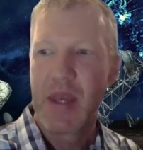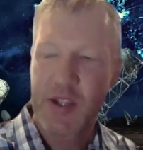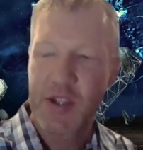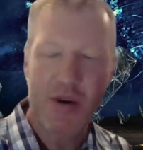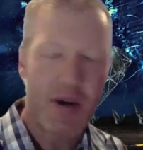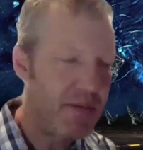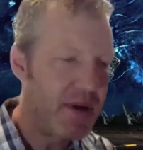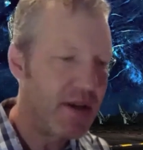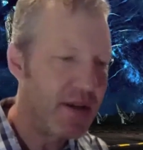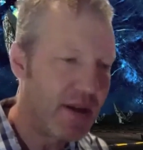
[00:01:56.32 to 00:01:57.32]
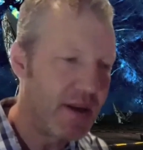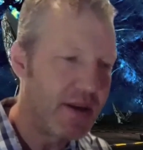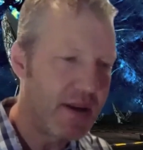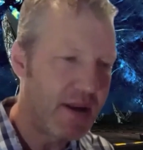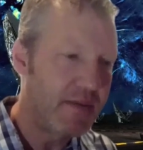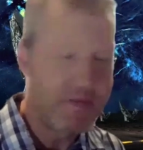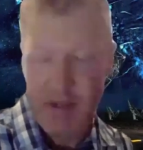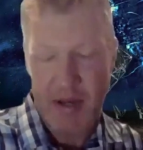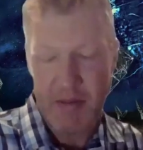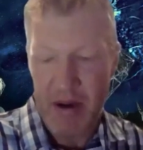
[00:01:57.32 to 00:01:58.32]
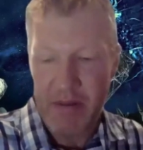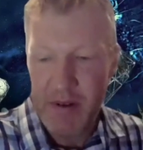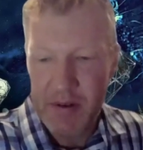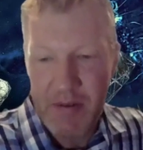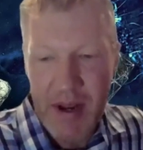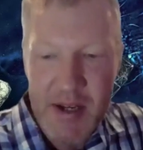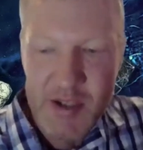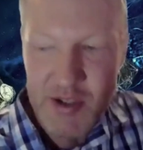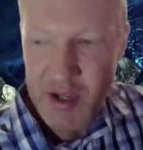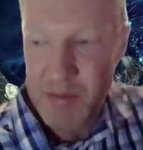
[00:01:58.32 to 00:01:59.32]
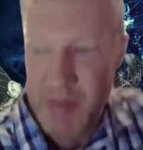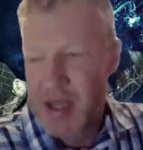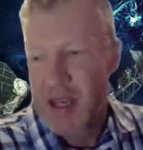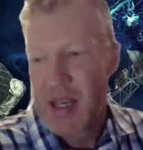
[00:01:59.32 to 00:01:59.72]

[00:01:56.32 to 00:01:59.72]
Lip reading: astronomy and particularly my field, radio astronomy,